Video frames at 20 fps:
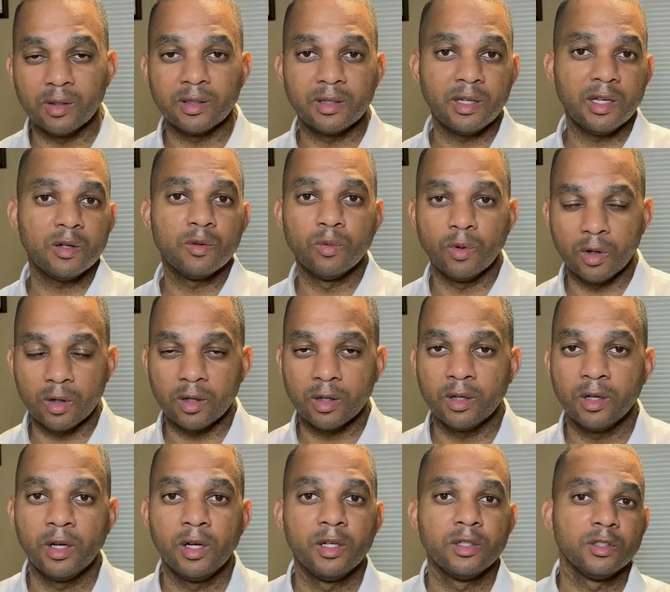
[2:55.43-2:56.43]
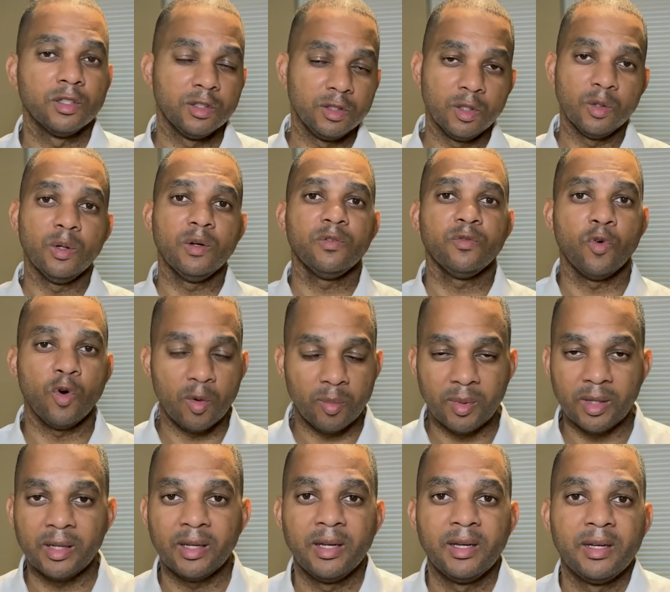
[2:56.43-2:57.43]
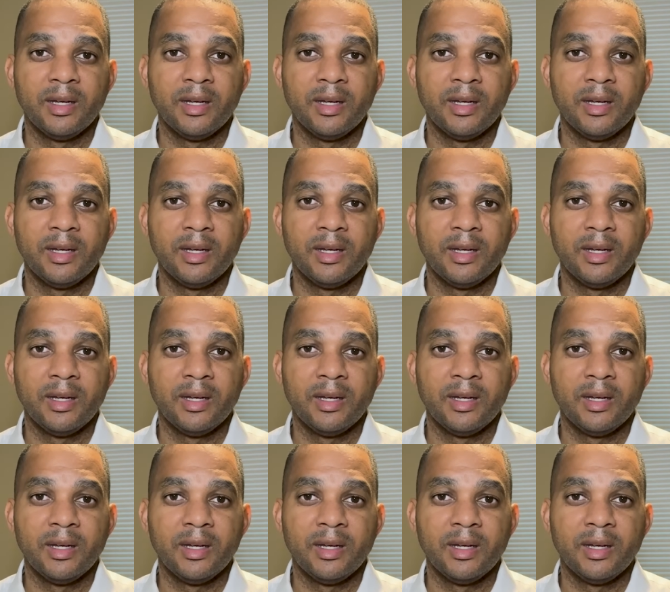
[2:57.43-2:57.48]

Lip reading: a gig worker, to do it for me.